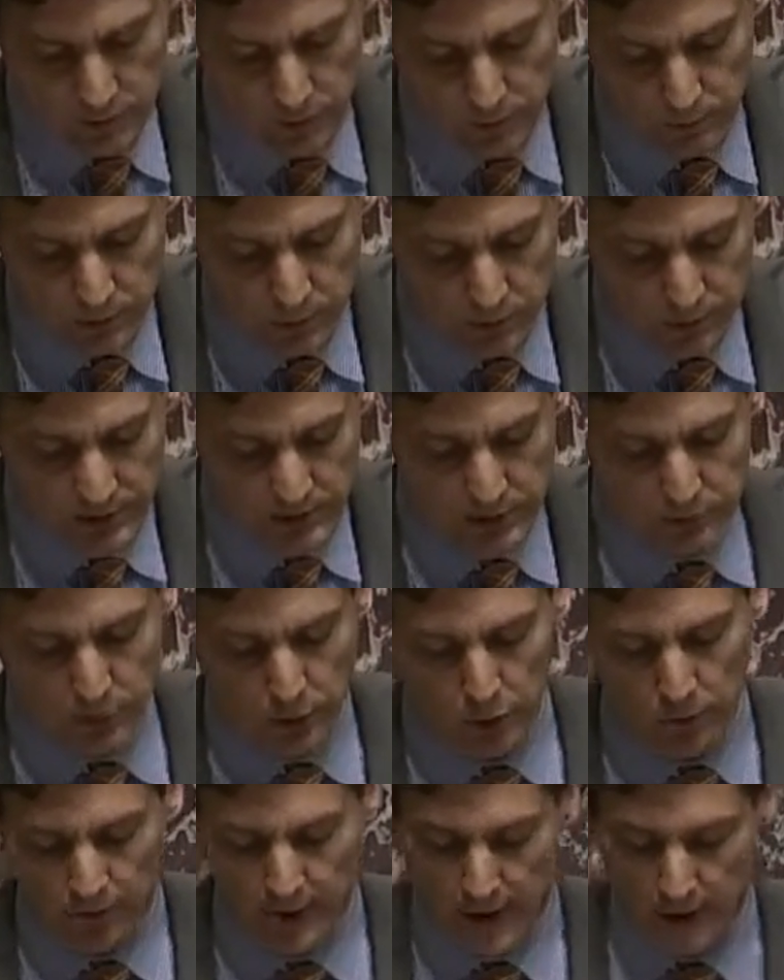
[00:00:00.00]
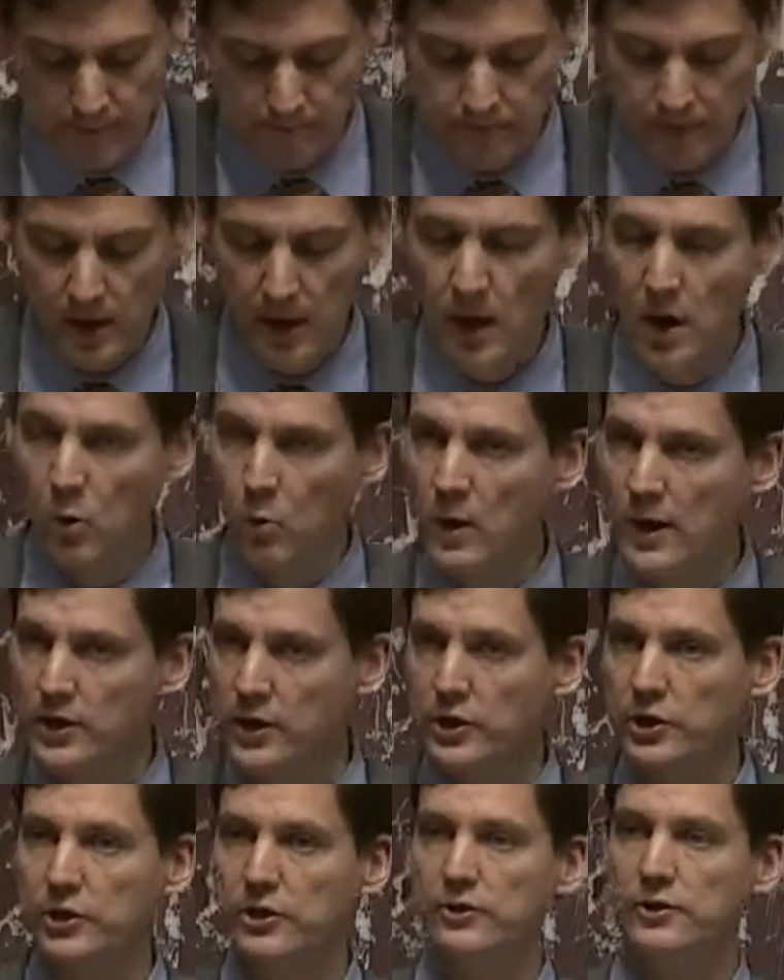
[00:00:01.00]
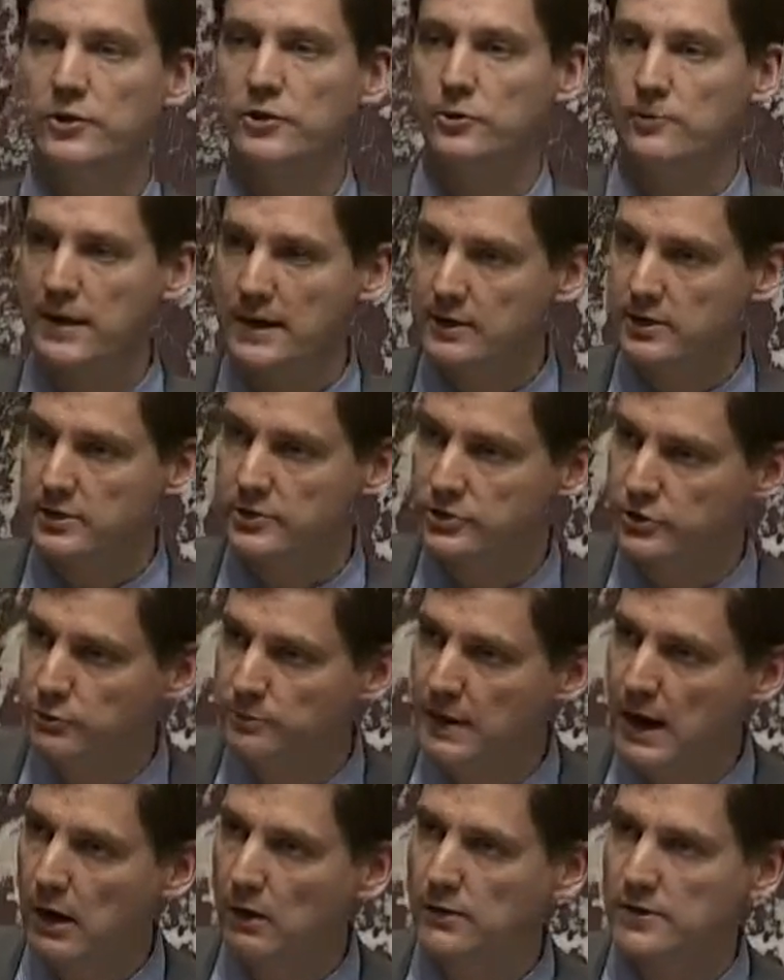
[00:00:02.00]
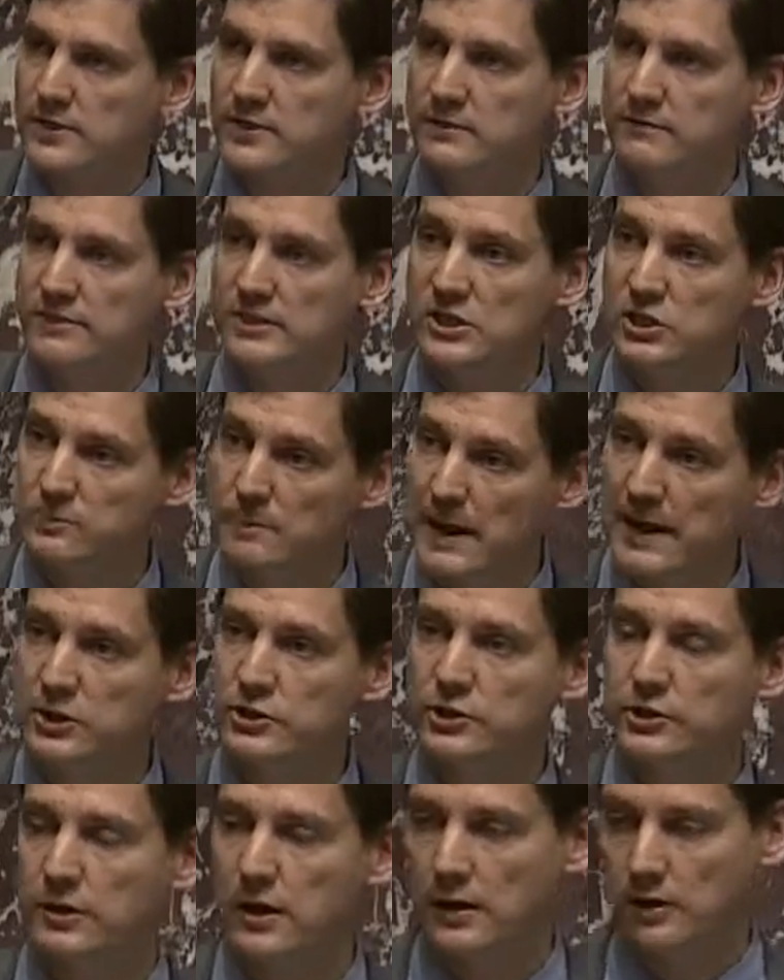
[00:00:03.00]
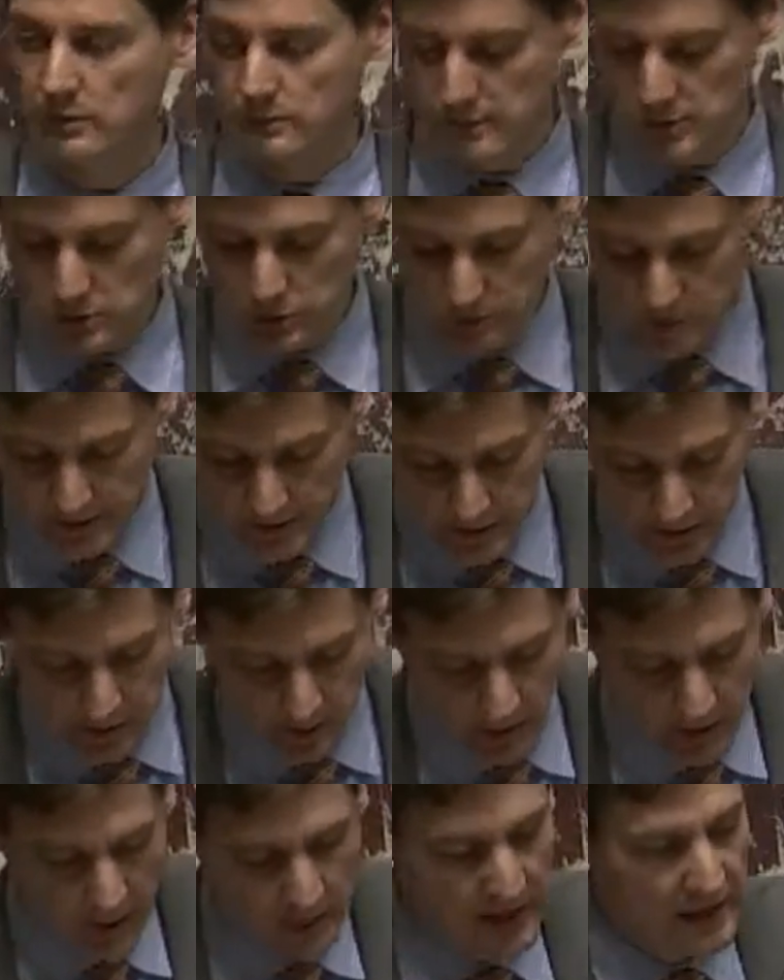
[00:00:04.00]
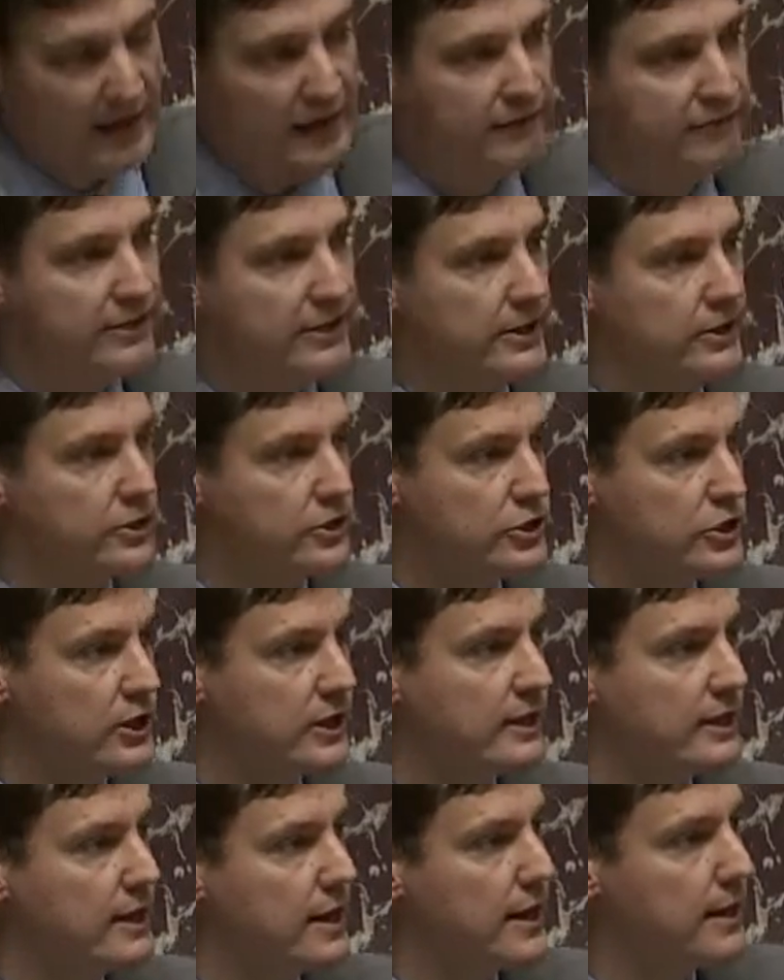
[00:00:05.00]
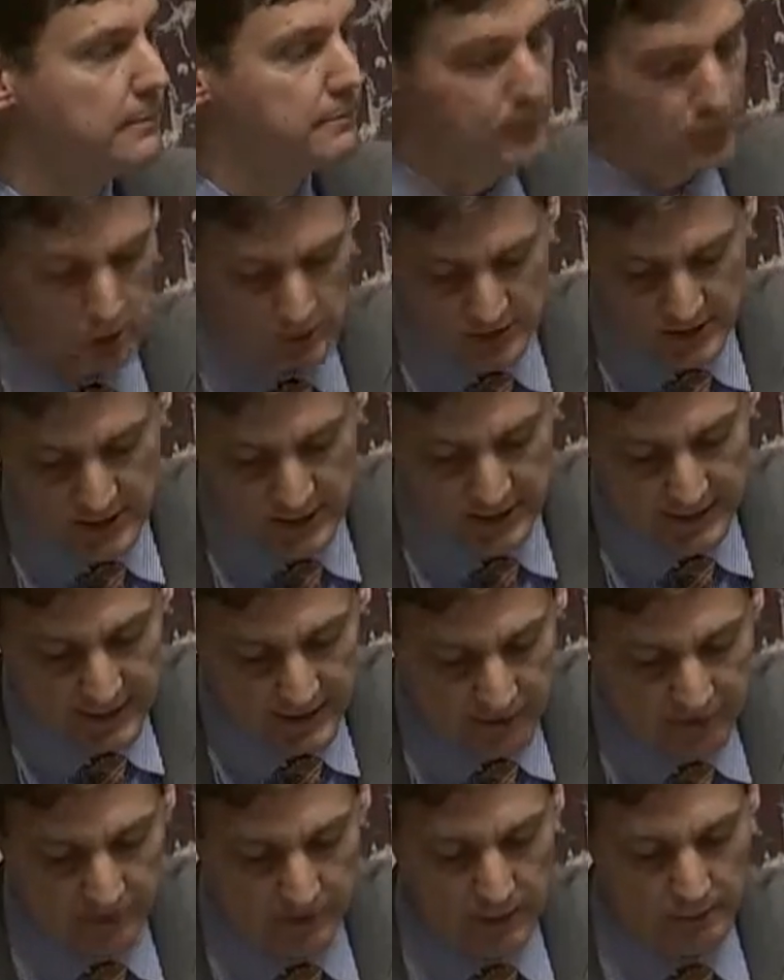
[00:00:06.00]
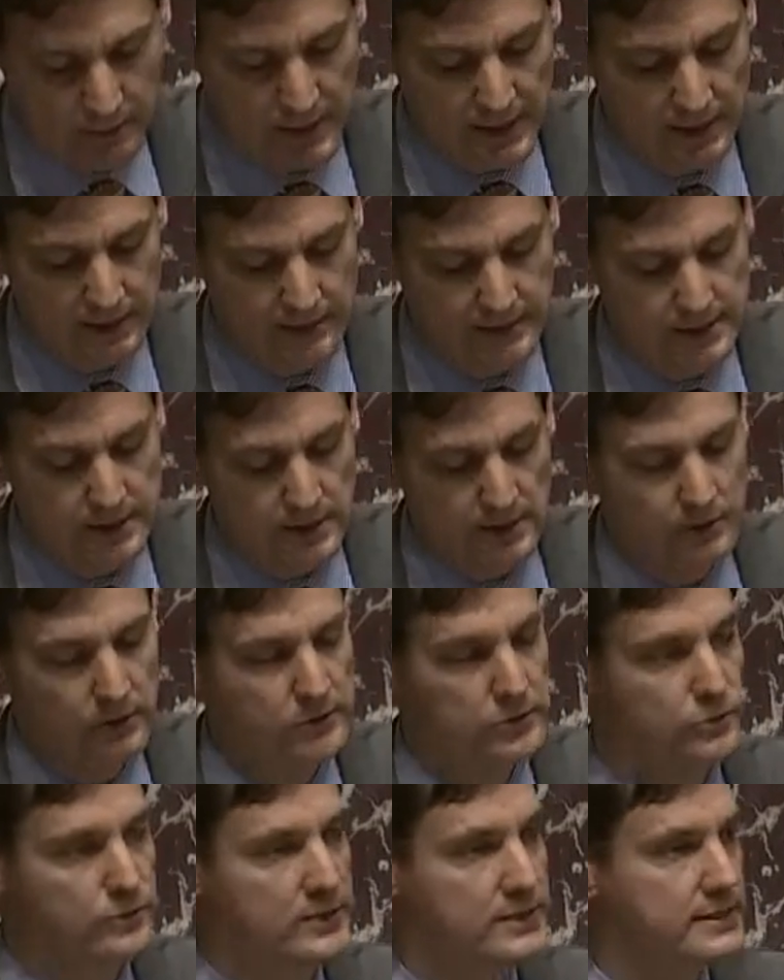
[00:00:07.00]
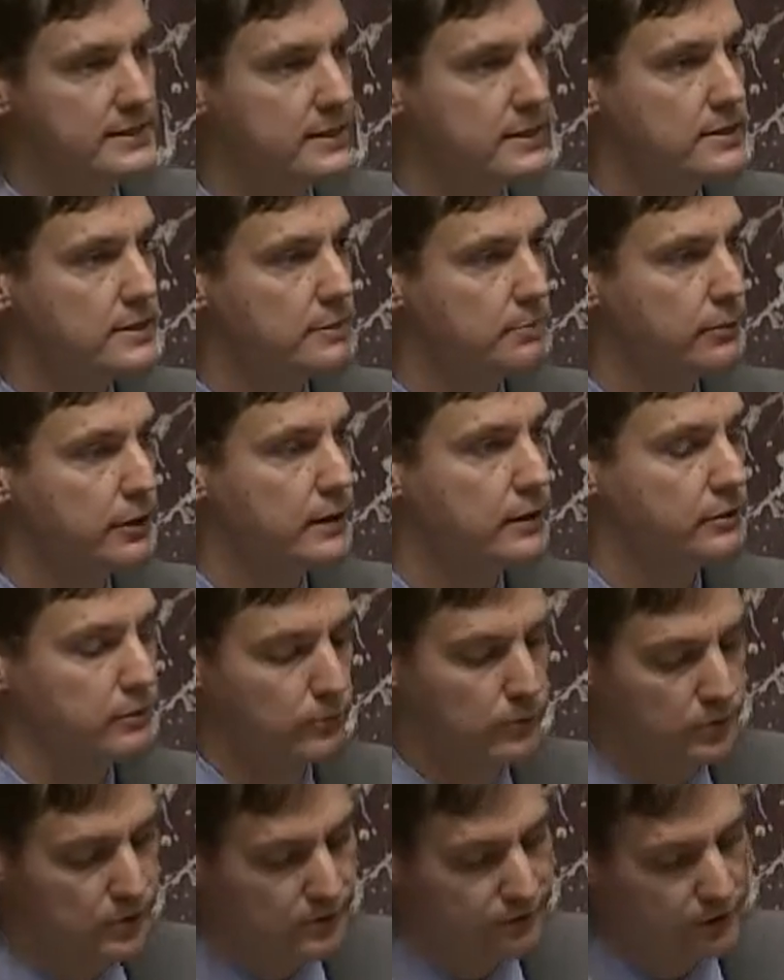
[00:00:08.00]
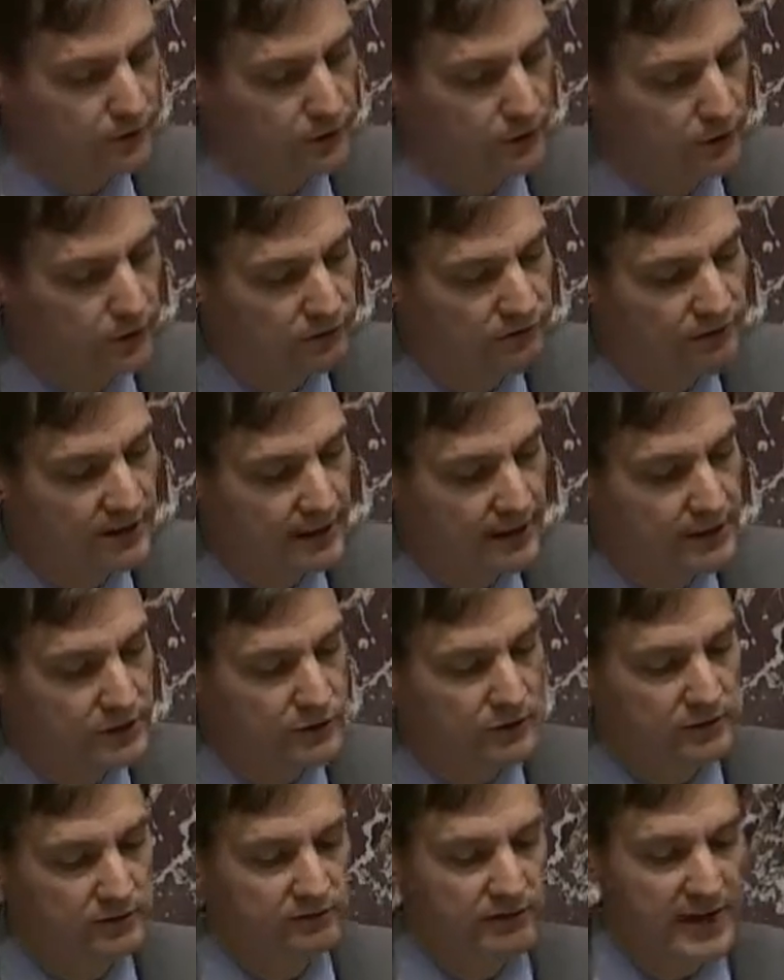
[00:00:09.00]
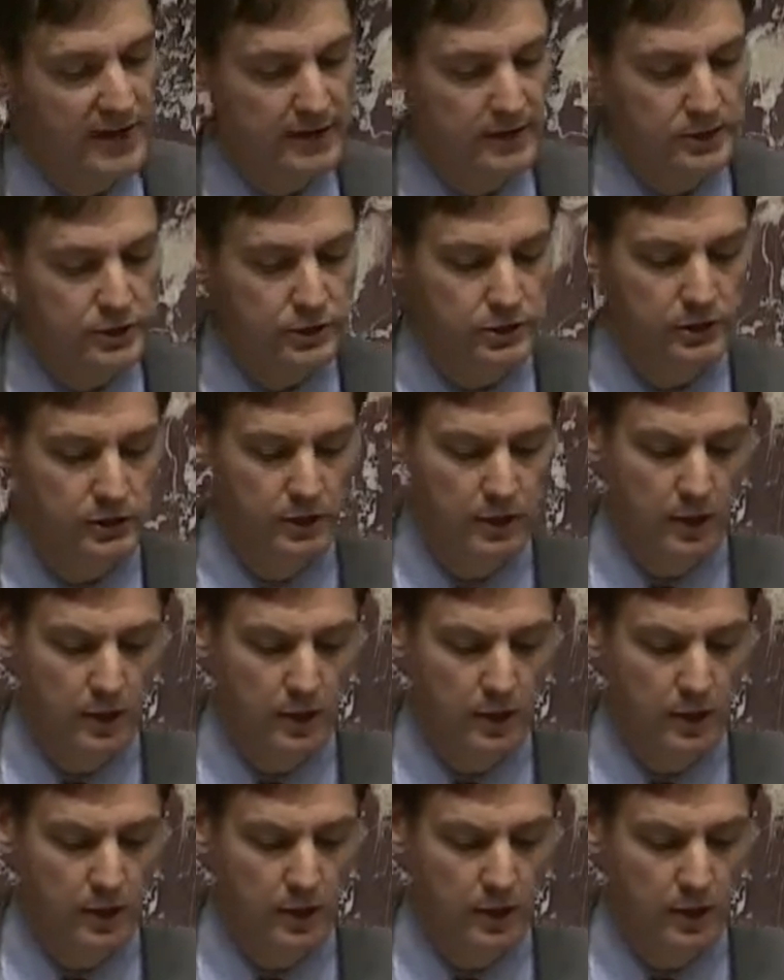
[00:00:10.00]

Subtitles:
who abuse this program. What good are the director's new powers of inspection, Honourable Speaker, if he or she cannot impose significant penalties on those who would seek to break the rules for their own financial advantage?